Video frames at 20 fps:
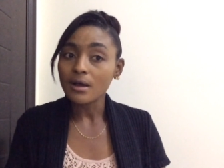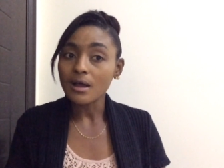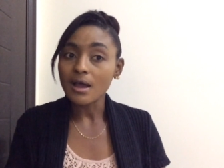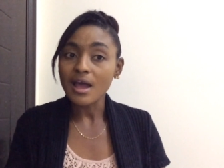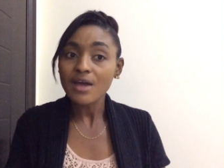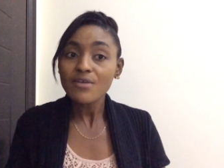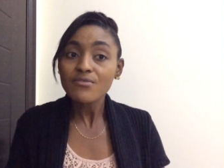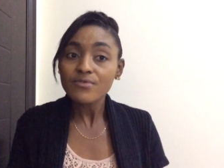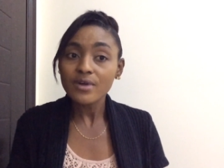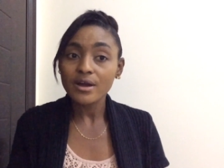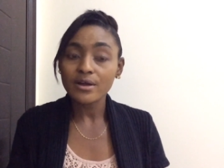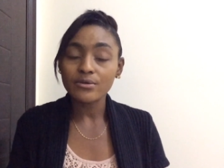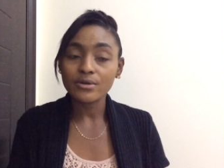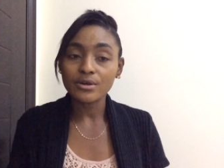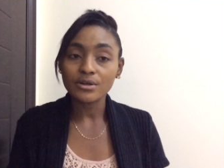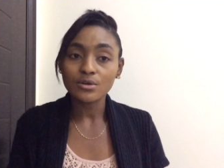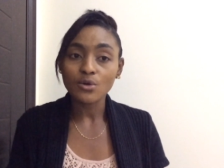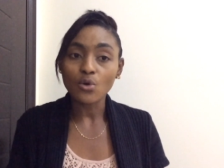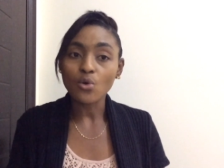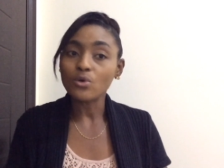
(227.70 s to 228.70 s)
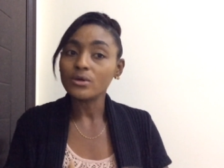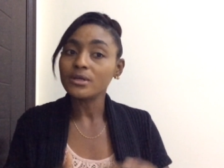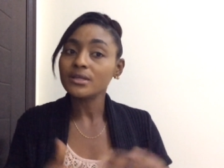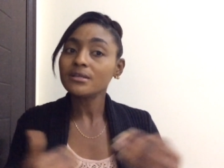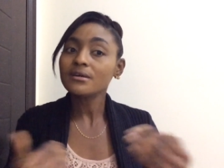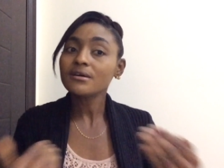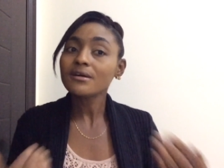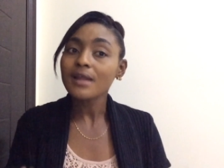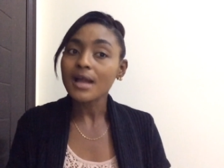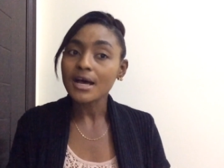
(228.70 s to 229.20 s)
environment or in
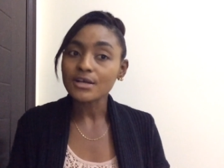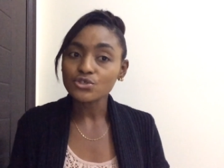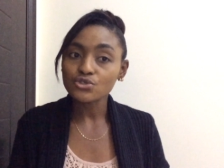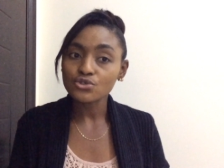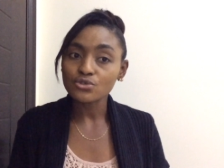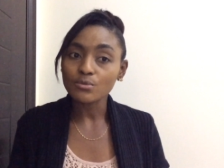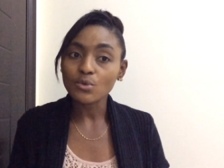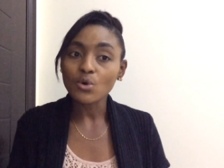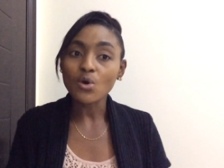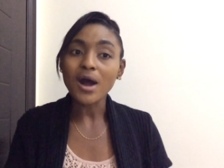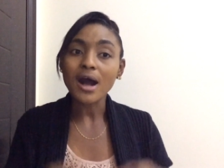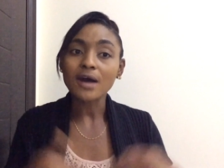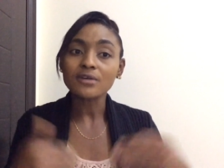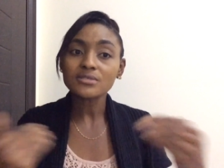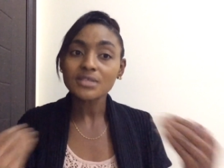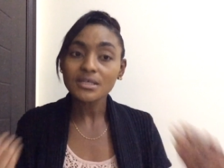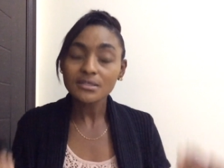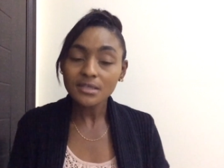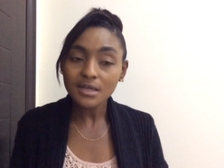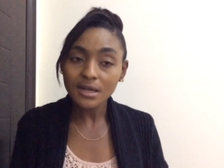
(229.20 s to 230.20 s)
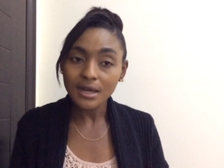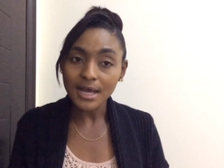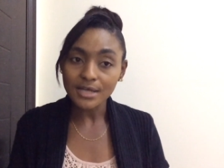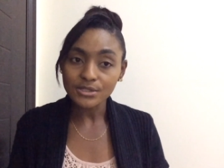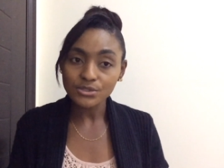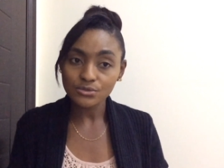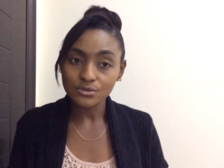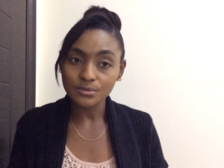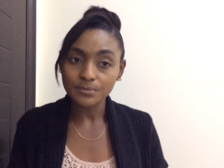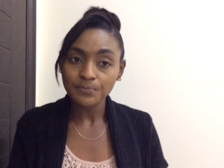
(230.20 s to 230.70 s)
the classroom or outside the
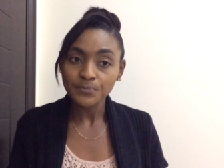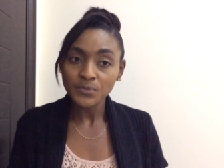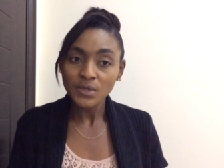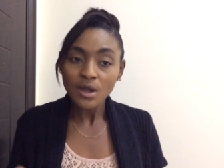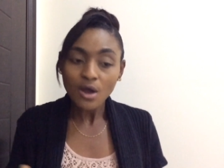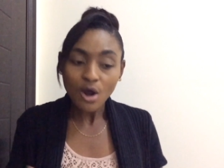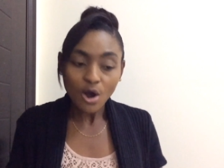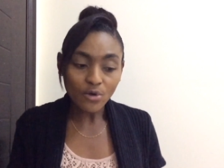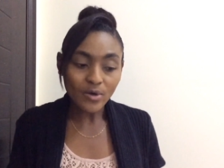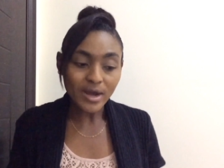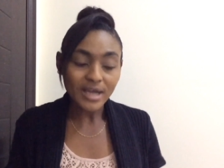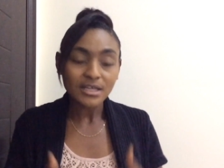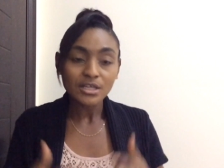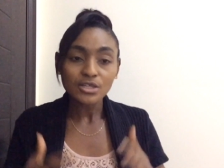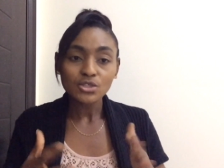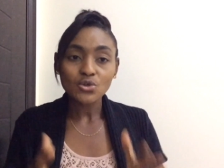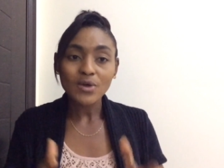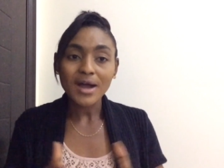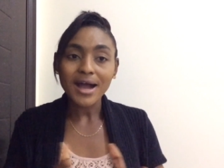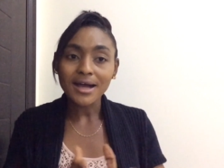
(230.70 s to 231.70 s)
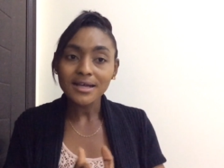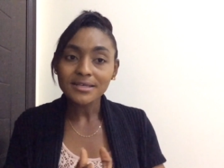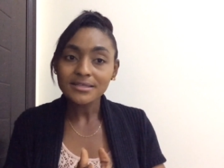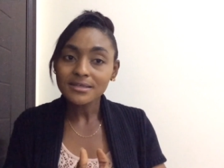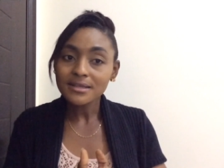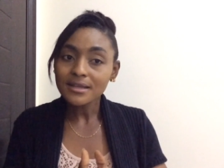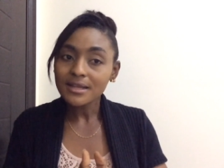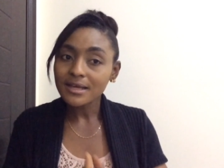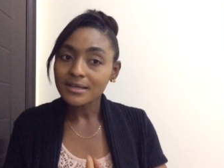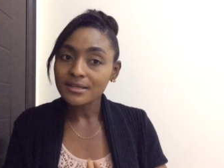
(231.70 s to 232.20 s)
classroom. All right, so as
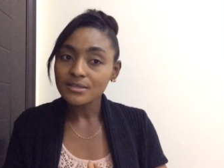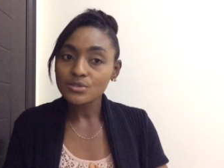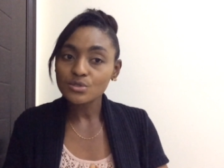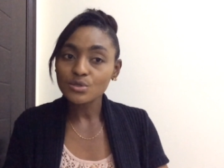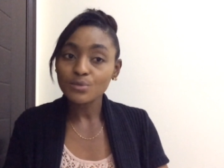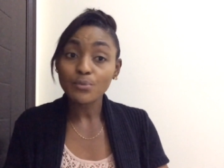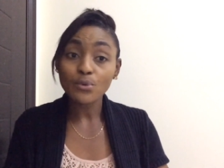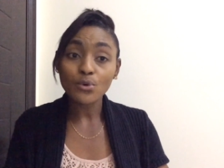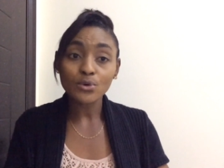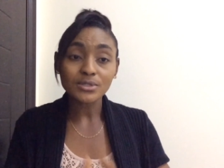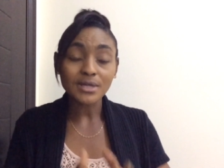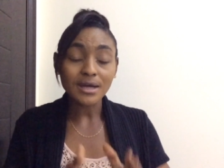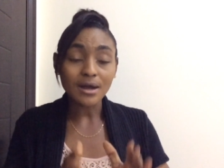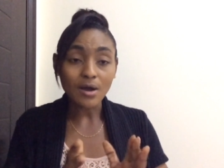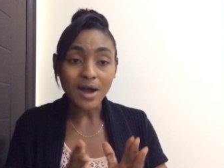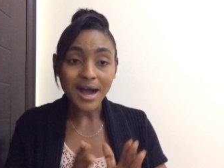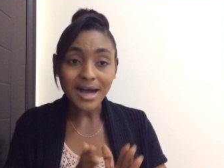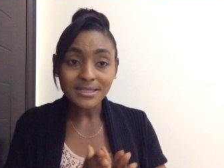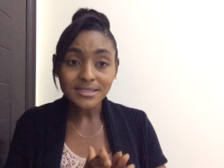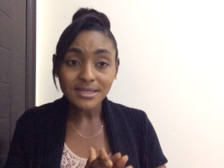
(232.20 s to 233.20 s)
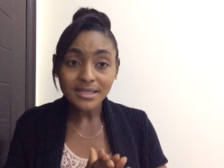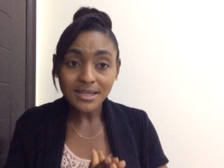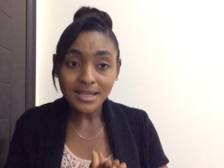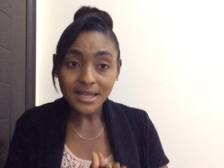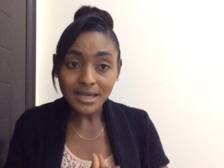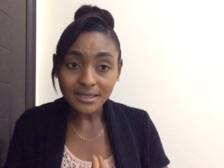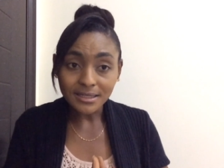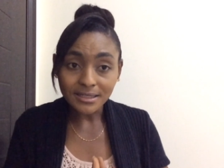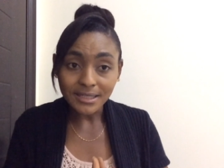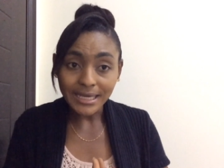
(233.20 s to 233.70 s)
a learning support or as a
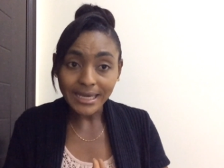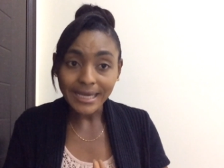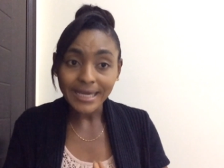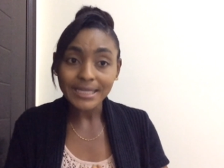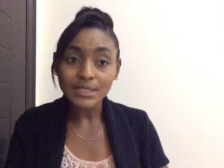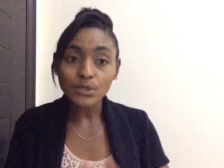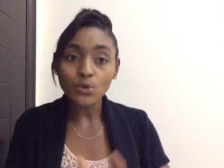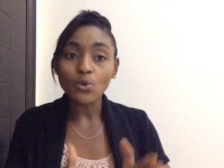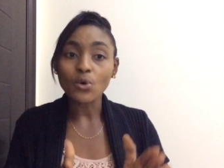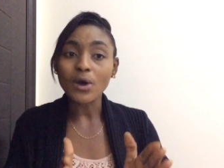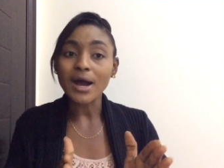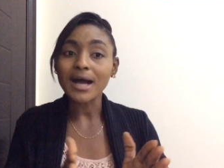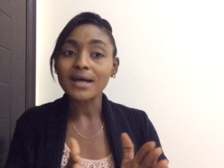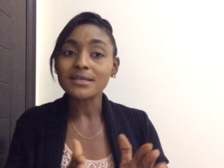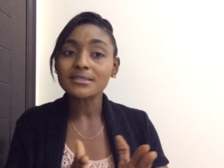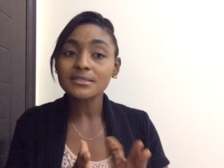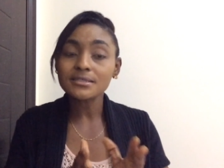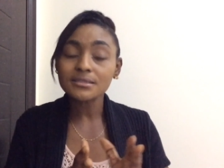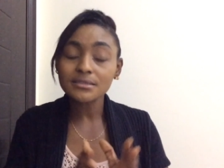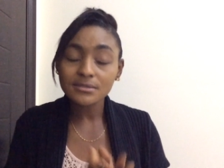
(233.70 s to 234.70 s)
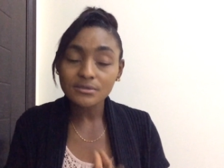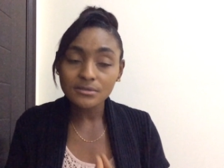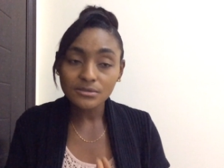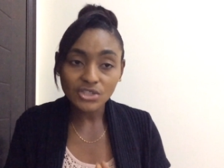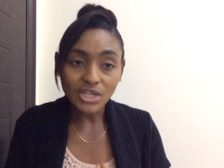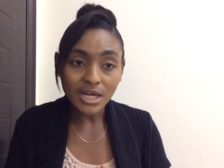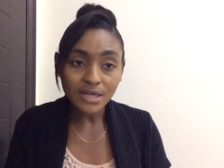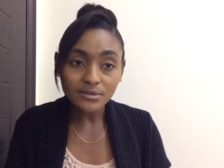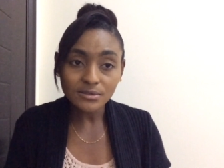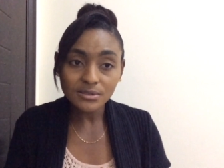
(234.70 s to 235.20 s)
learning aid or as a
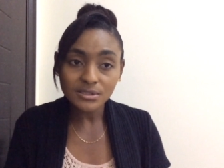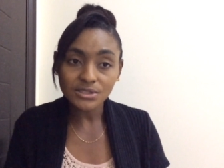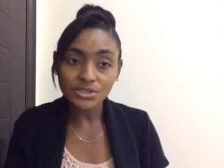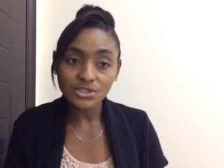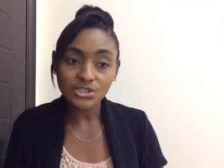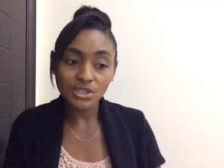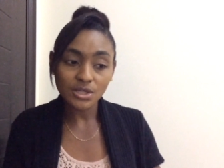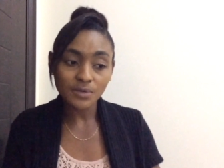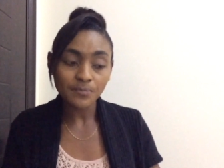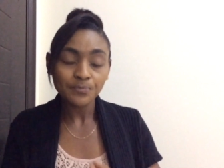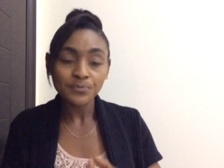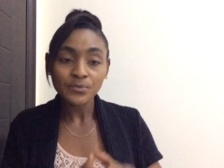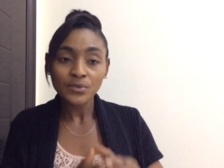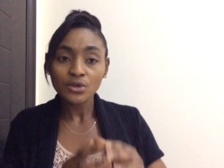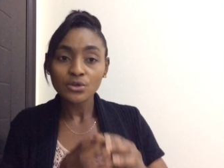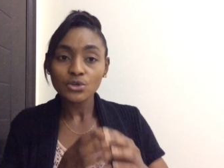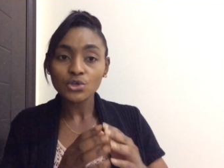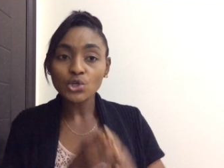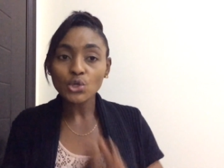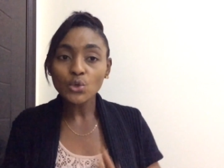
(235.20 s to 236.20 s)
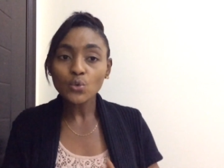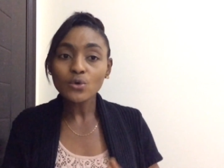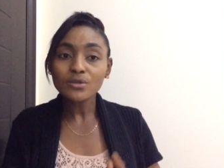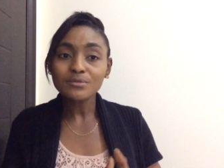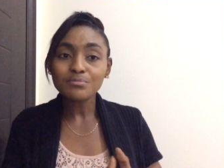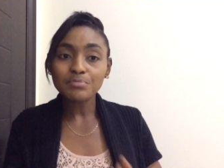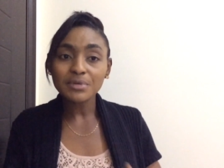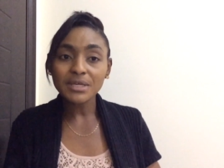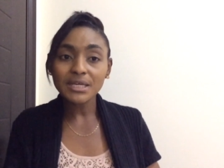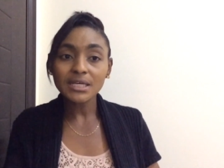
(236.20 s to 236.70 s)
shadow teacher, you will
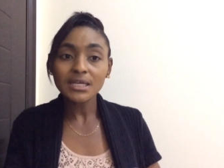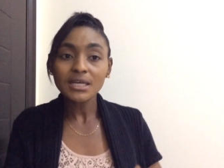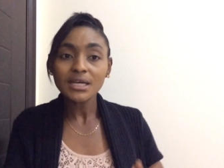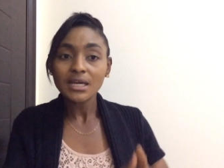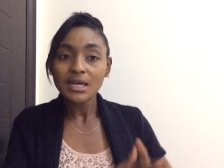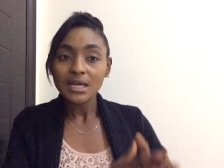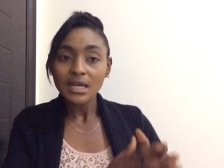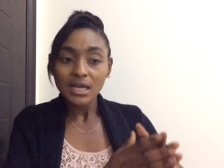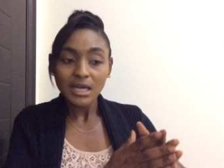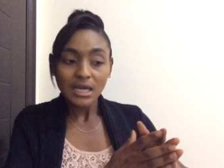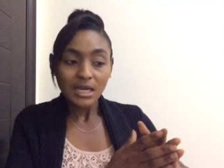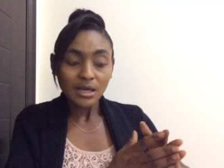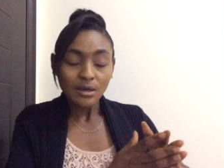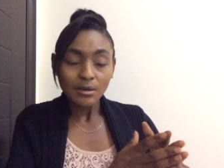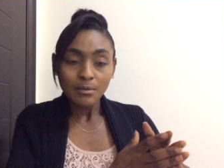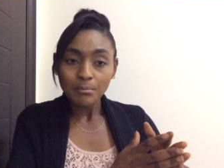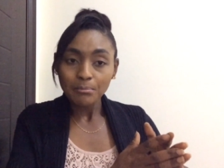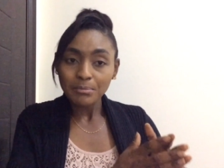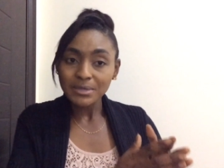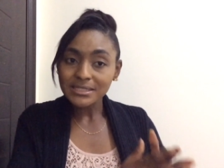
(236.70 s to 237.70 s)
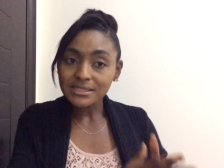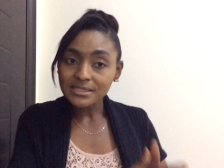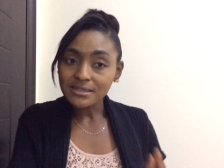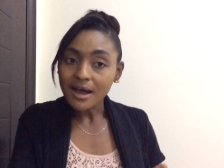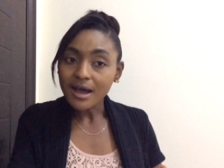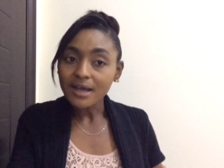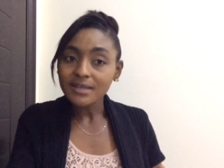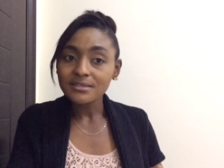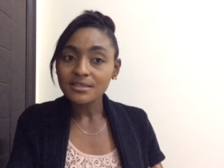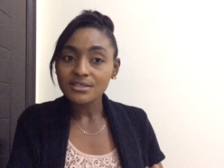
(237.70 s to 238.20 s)
be
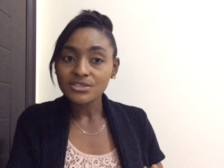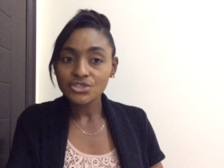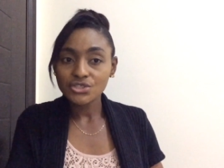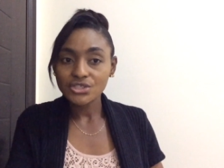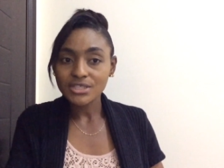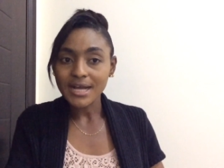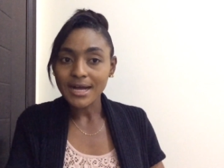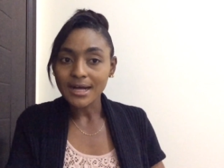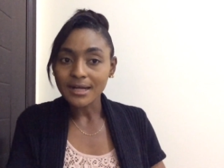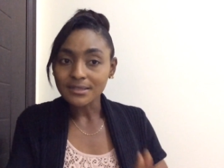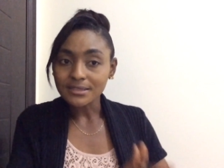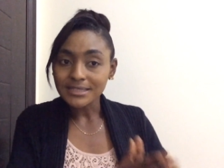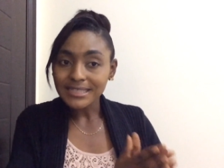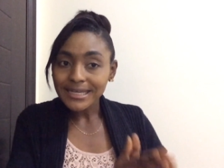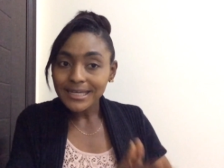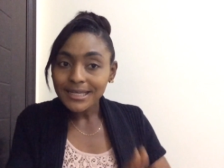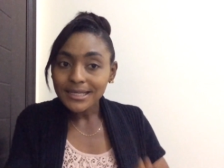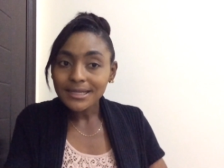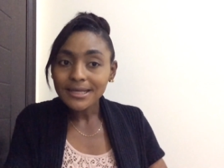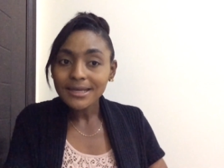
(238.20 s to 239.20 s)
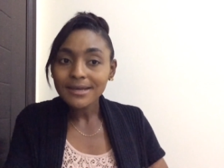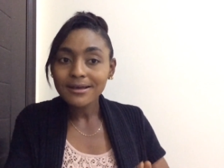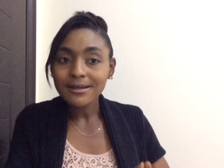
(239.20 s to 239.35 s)
beside this child in a